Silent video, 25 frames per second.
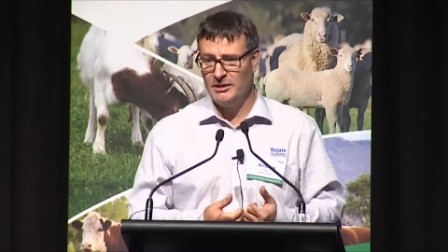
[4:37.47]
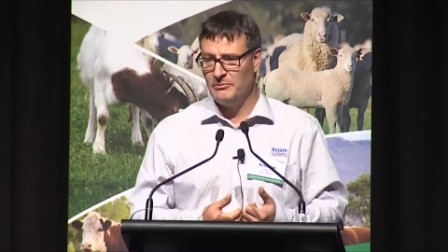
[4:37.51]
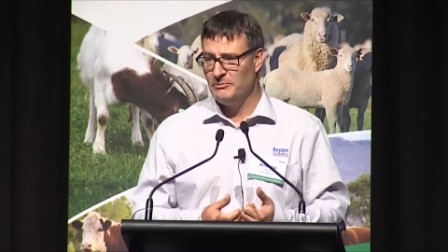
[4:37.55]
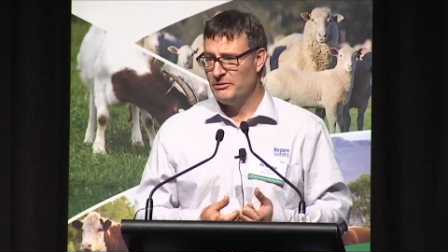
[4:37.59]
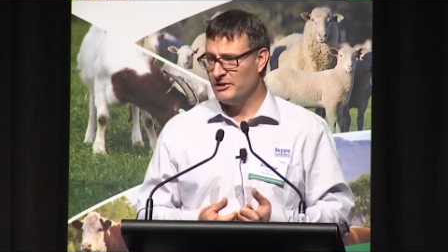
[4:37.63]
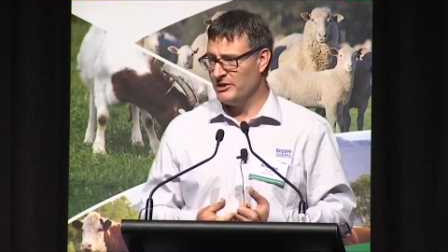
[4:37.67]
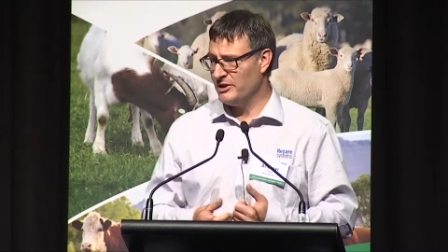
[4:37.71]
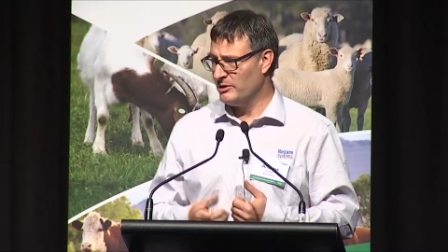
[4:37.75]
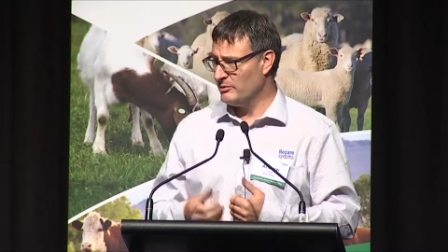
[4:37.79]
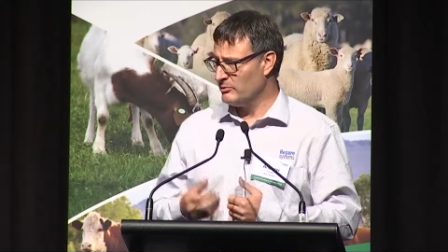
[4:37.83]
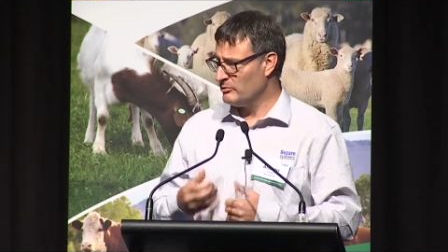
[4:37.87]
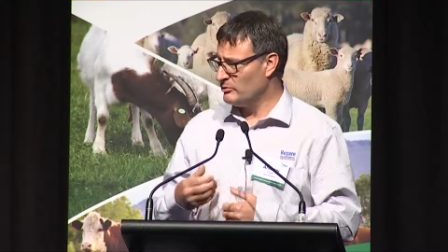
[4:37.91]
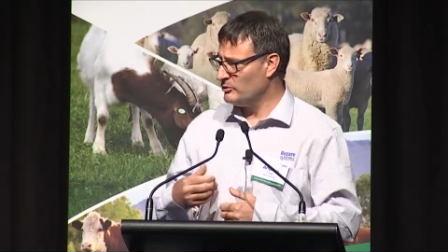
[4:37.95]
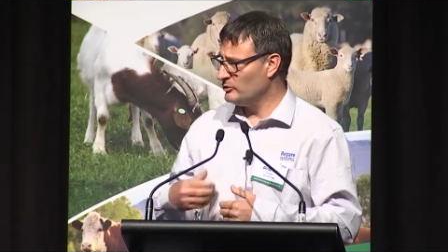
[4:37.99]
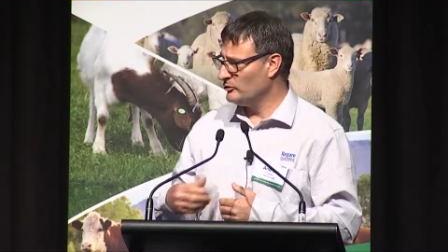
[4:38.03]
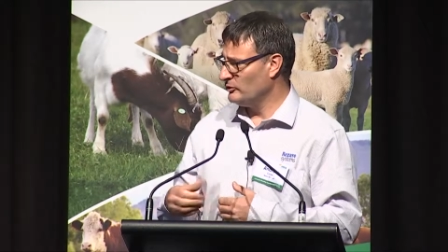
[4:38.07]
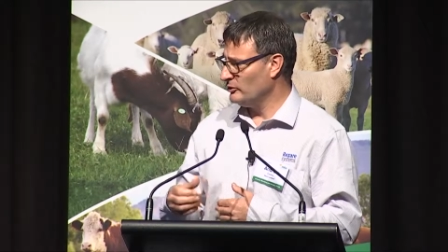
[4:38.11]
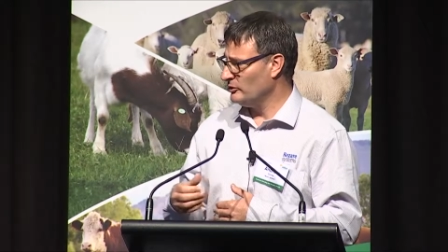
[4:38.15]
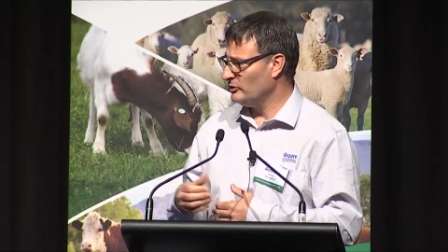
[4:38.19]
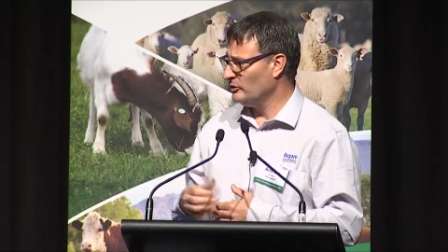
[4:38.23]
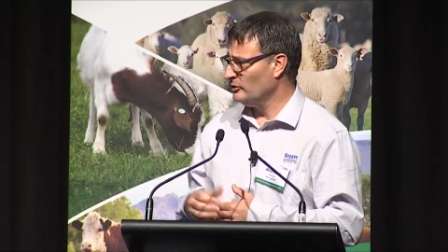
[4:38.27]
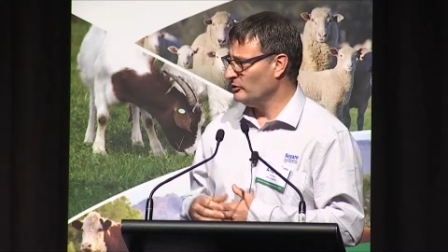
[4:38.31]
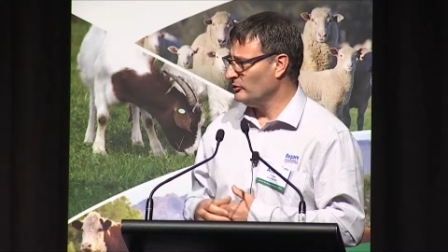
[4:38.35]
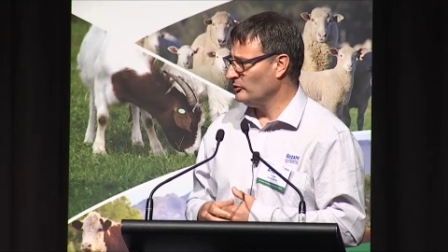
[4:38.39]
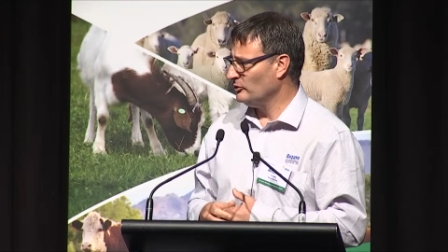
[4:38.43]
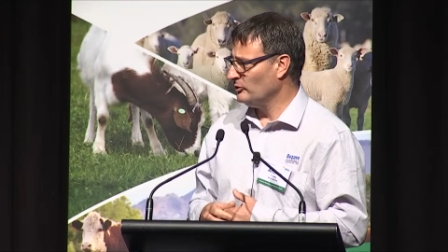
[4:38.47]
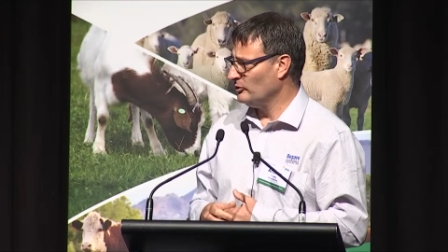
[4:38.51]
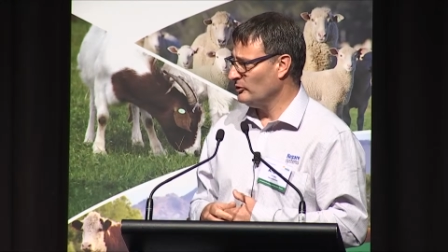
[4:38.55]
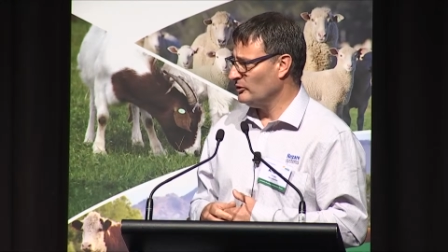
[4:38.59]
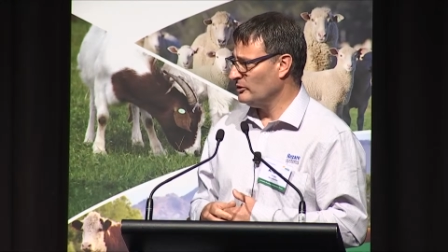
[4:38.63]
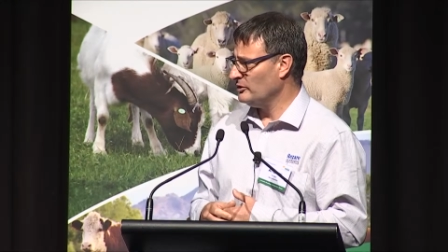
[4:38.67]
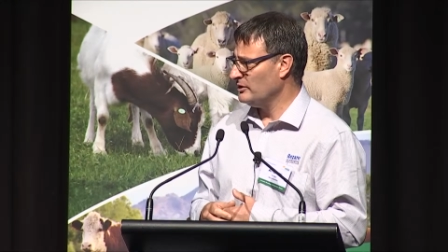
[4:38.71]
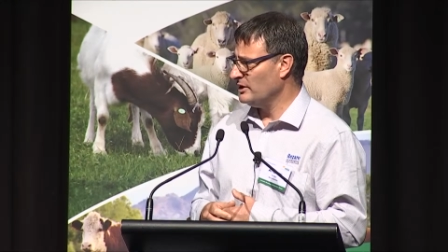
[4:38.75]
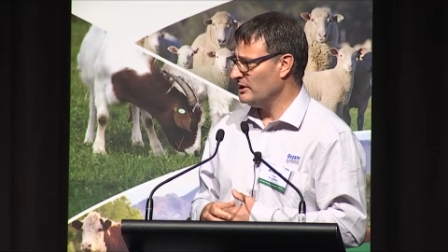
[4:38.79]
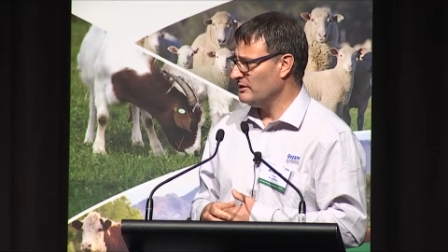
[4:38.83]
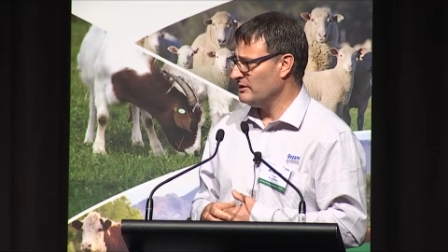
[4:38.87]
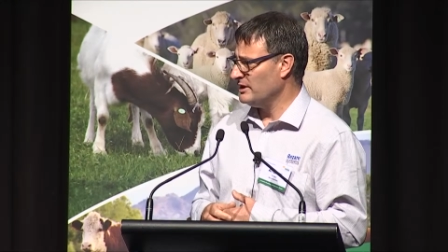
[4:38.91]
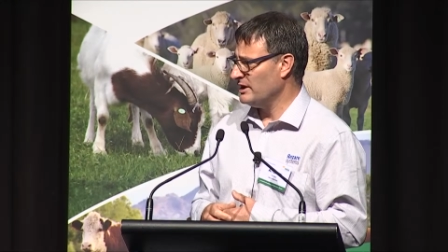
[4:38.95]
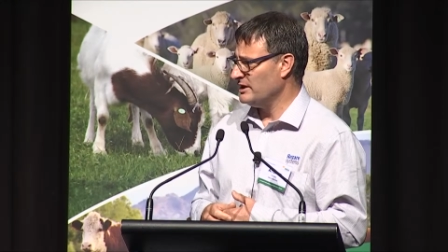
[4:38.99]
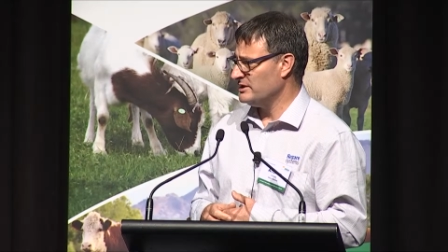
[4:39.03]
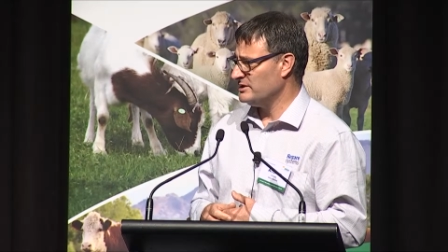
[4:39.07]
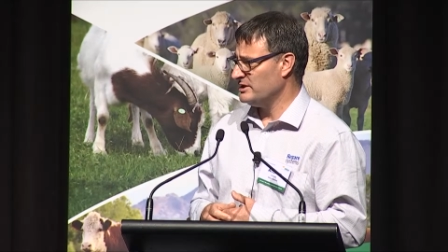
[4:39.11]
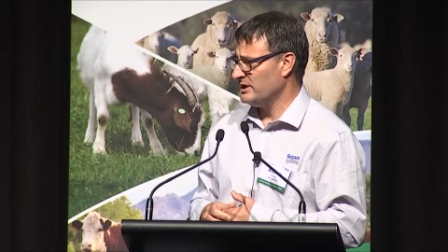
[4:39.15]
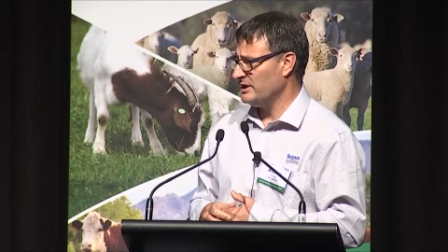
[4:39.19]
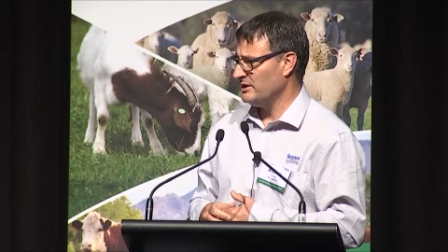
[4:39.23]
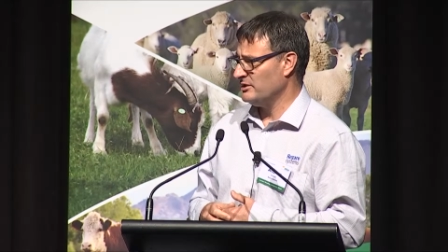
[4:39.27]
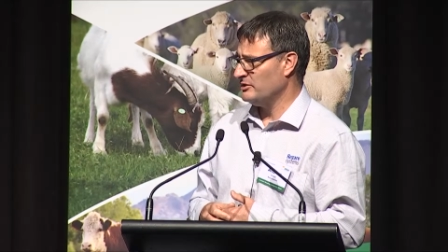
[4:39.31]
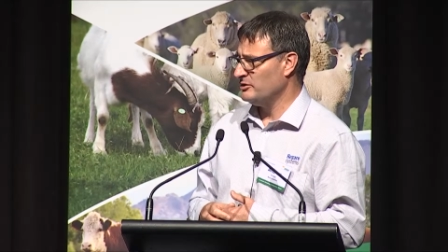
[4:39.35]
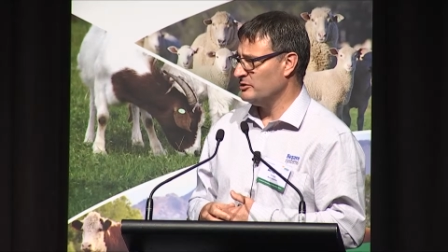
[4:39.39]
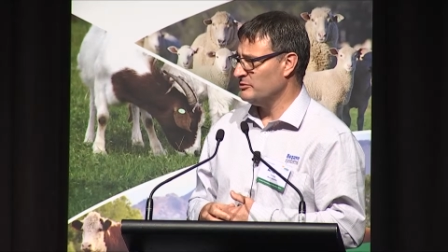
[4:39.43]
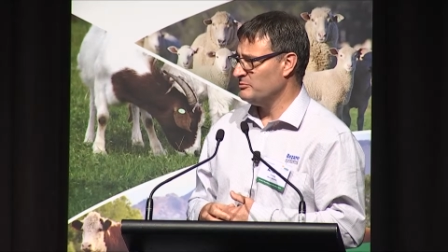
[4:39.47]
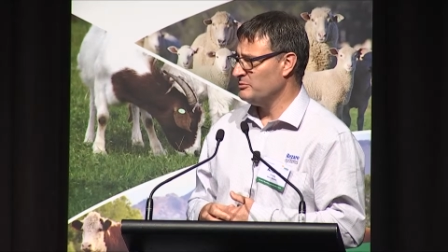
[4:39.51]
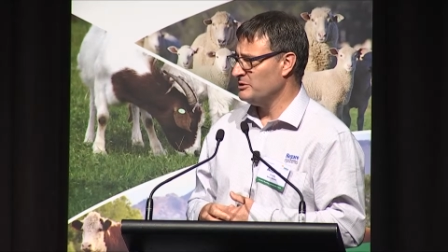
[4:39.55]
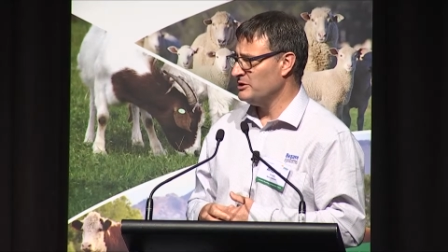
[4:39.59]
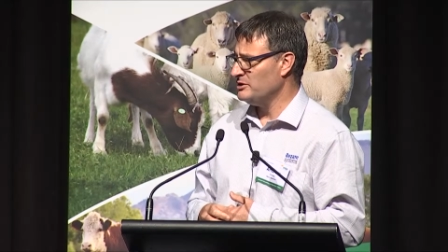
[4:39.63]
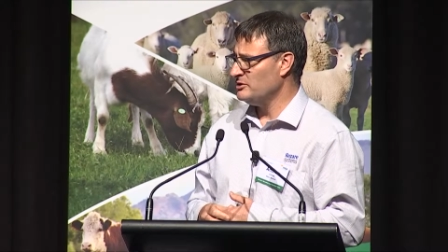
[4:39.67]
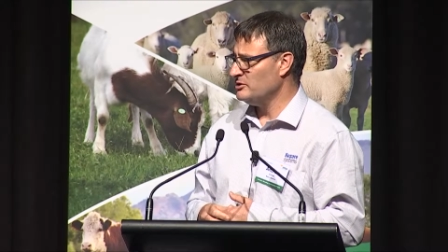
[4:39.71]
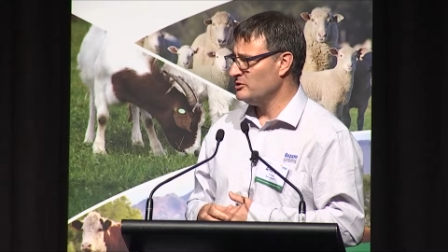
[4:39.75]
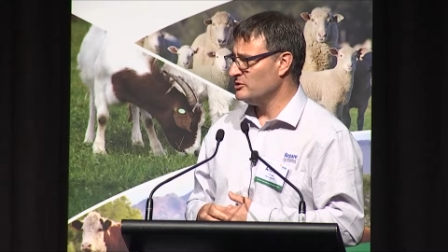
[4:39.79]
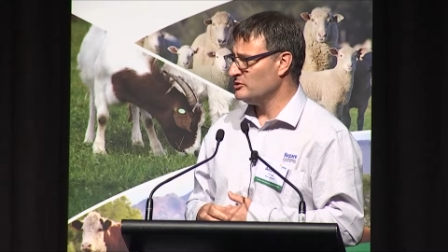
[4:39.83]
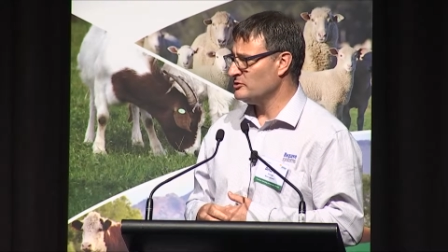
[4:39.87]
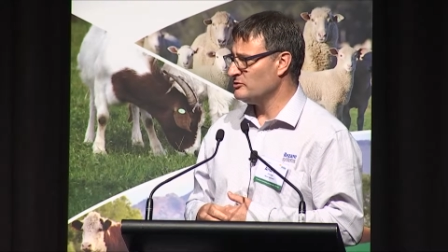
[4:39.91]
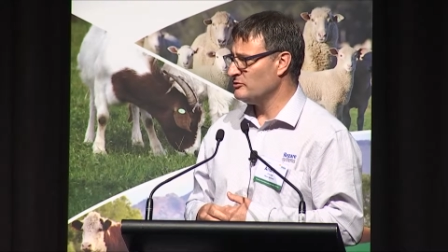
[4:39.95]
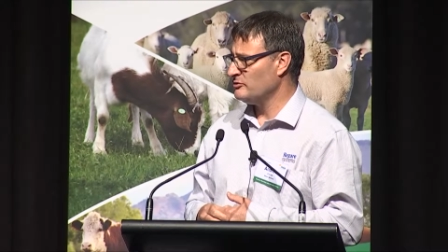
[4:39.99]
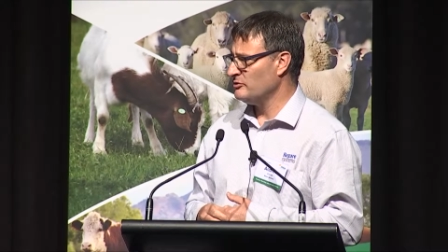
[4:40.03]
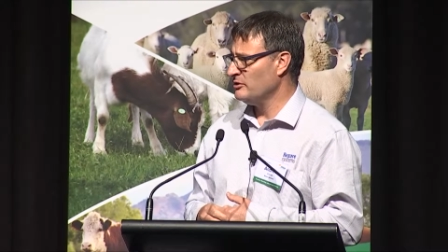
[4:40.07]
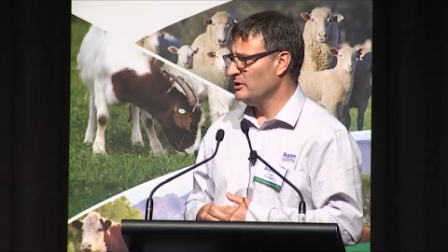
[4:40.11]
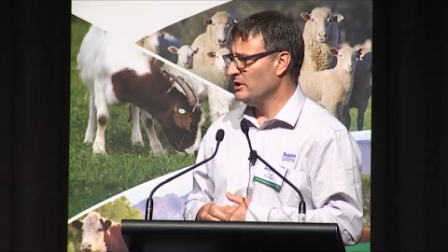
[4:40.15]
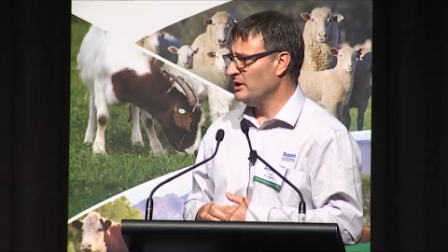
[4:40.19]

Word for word: But they were also concerned that that data could be used